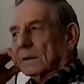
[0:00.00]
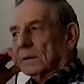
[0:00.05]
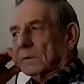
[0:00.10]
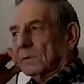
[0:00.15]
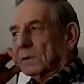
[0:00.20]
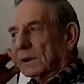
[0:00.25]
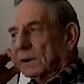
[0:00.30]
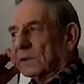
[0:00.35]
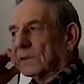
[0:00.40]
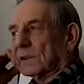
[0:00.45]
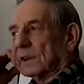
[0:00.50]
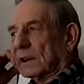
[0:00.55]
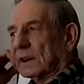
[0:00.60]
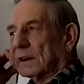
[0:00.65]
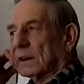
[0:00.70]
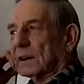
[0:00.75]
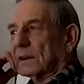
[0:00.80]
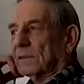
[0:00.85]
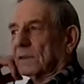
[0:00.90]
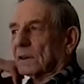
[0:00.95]
We just had a
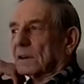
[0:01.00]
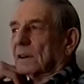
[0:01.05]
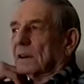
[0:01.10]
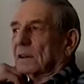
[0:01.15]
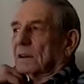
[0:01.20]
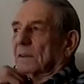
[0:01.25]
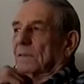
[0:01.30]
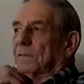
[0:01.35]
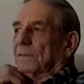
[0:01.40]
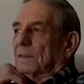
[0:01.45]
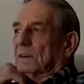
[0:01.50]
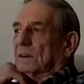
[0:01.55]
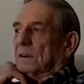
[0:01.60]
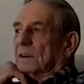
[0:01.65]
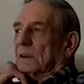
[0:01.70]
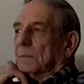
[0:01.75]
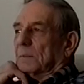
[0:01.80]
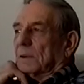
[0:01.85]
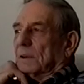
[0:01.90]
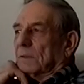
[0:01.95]
different kind of fun.
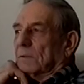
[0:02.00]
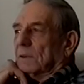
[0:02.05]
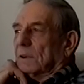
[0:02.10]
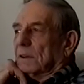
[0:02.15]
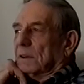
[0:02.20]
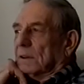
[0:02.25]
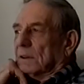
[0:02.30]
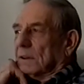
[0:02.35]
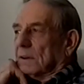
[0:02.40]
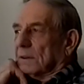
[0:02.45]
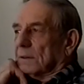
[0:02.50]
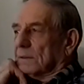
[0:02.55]
I mean, we